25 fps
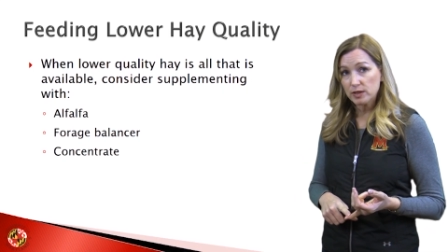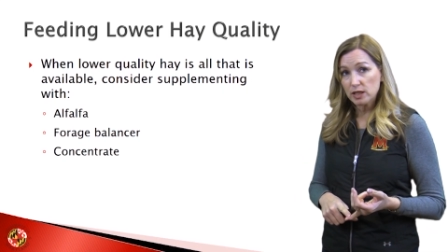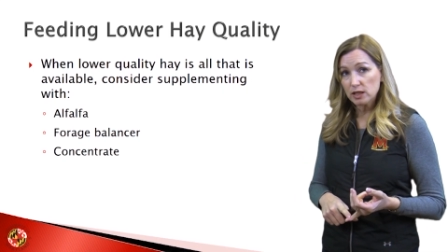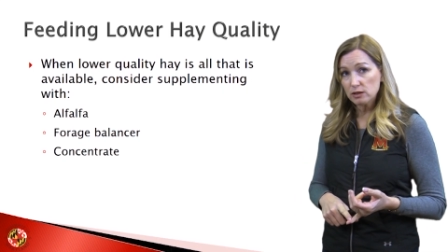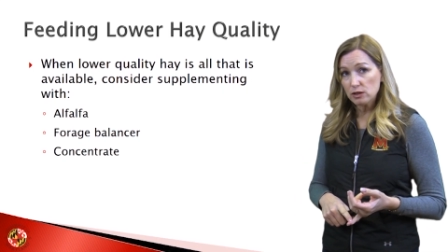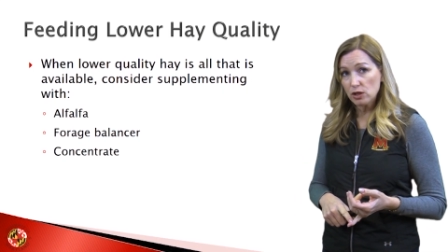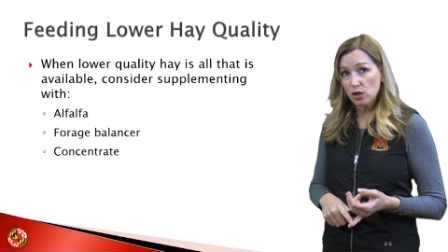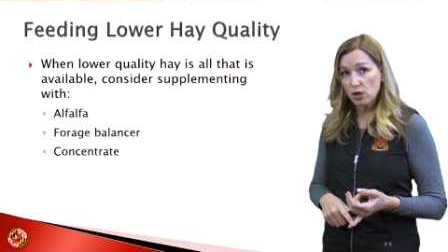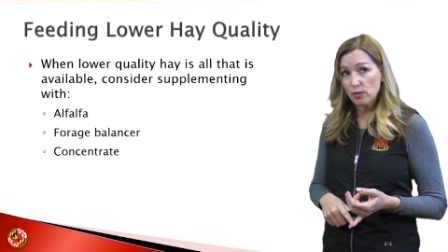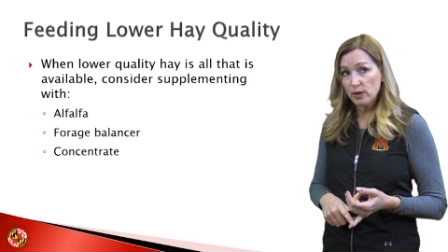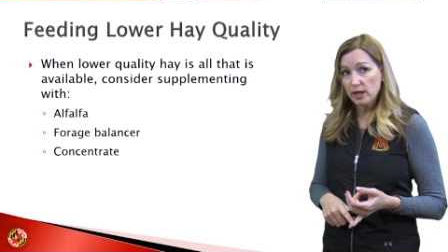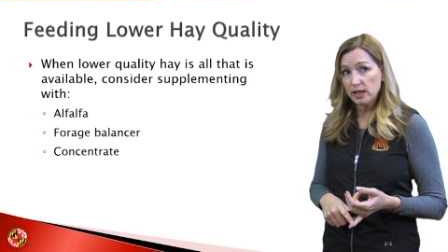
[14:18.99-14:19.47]

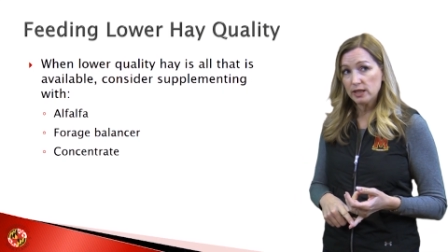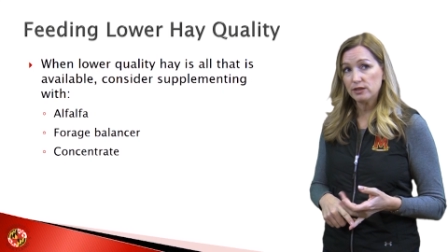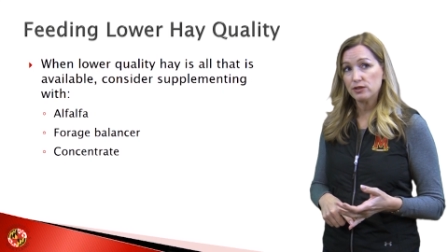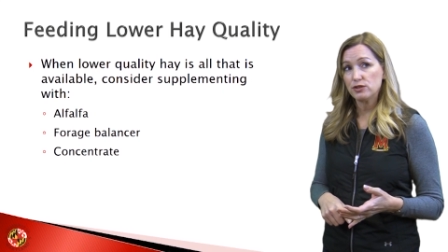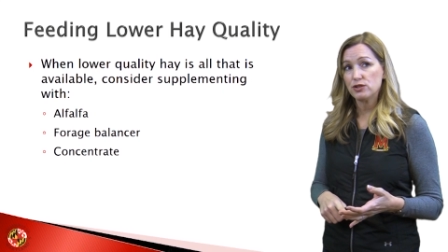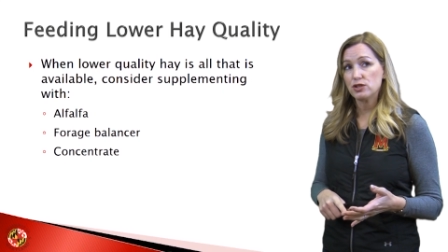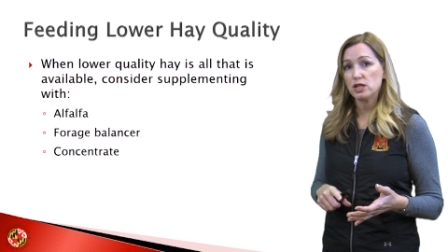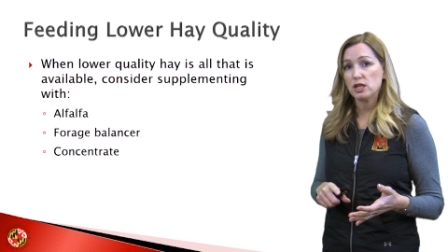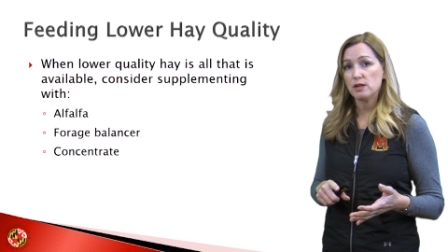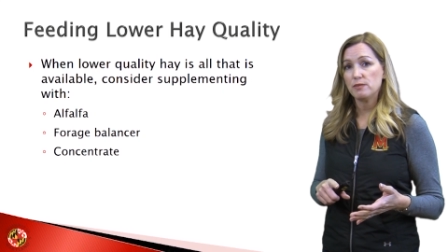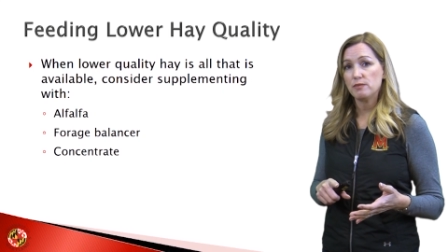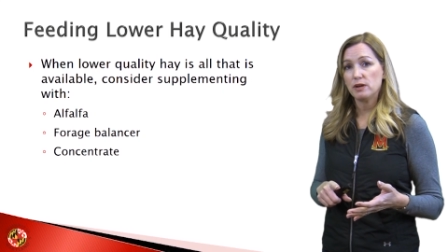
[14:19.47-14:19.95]
low
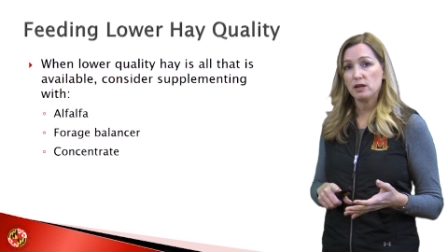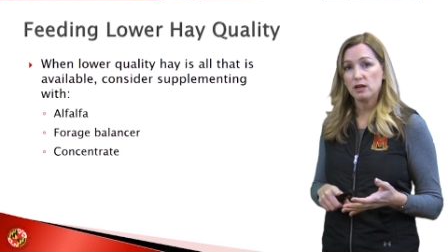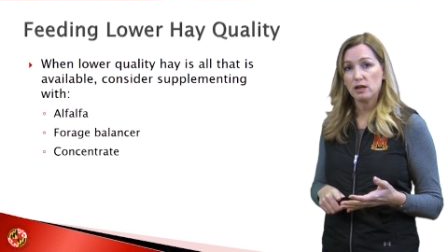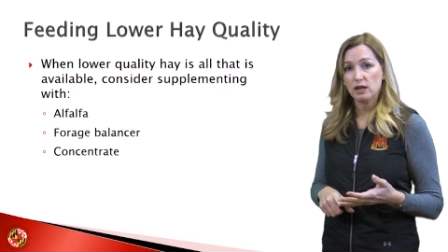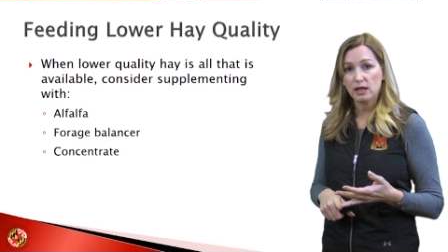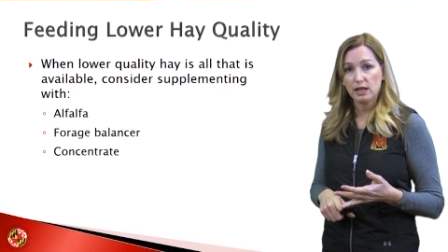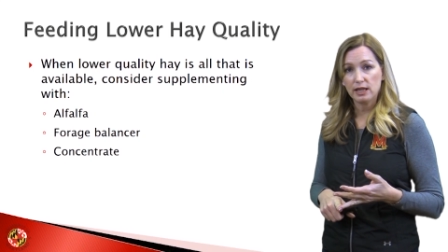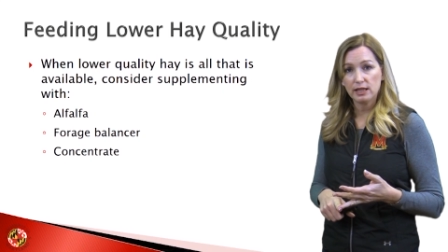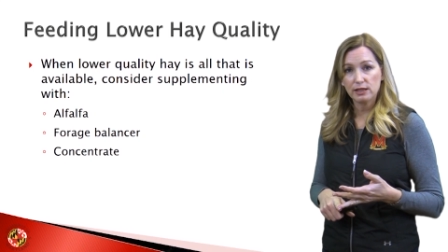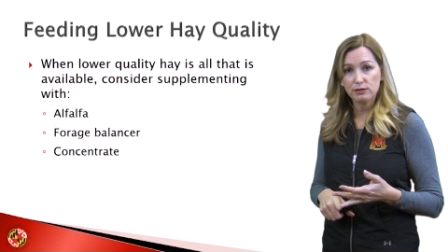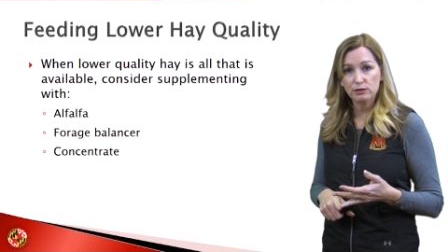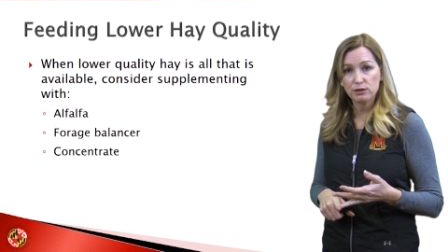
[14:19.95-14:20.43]
energy but
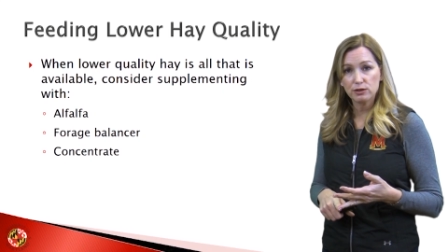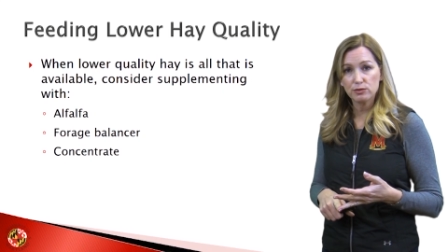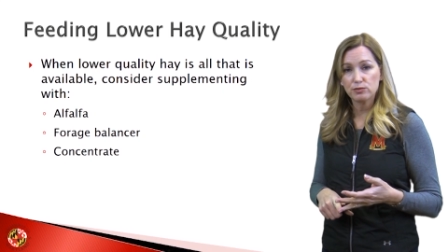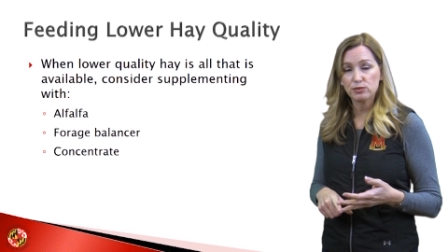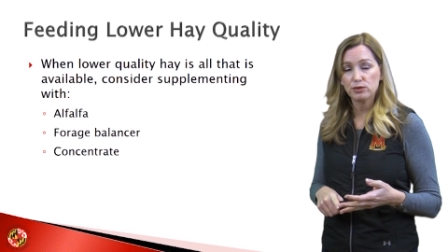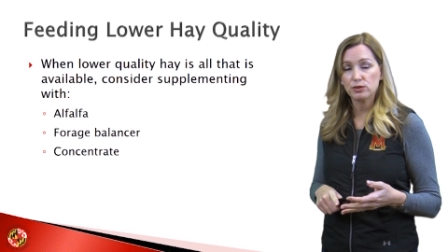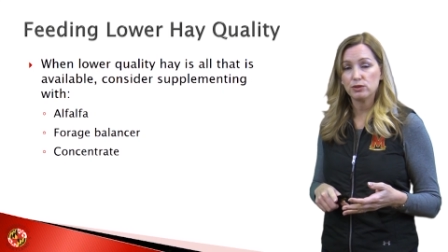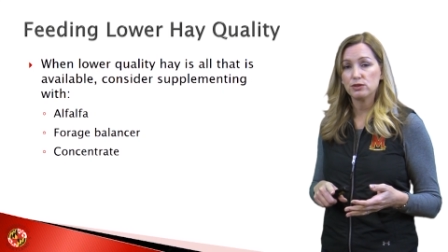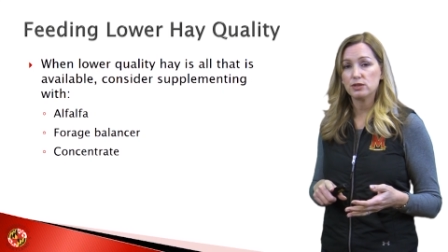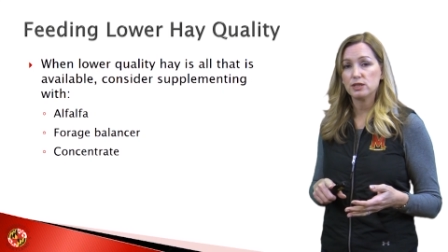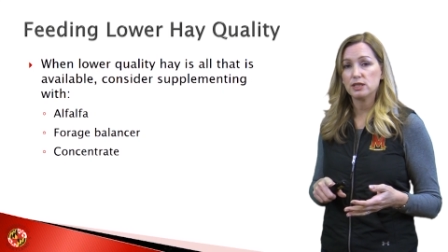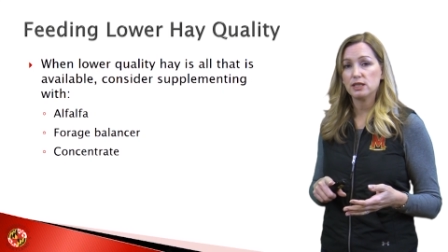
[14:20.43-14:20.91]
high crude
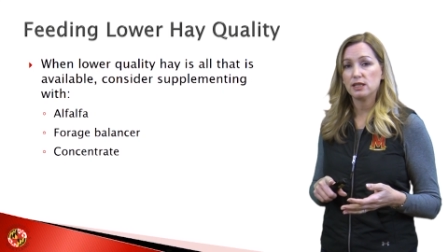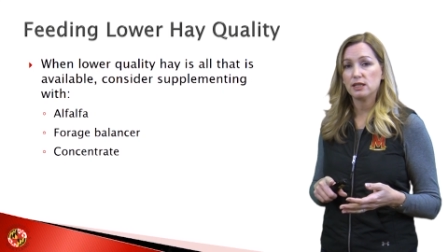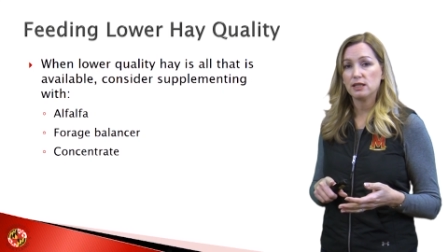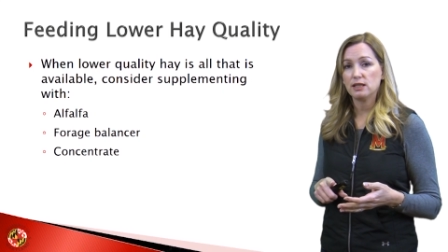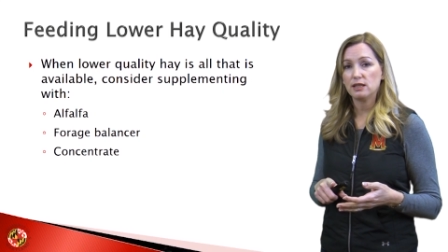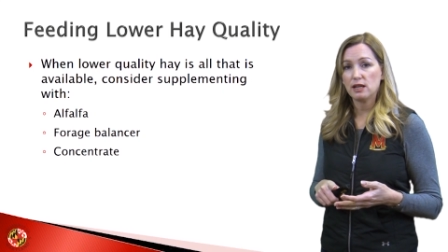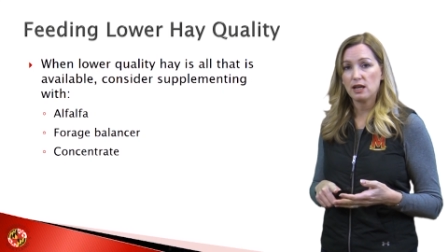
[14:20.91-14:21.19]
protein,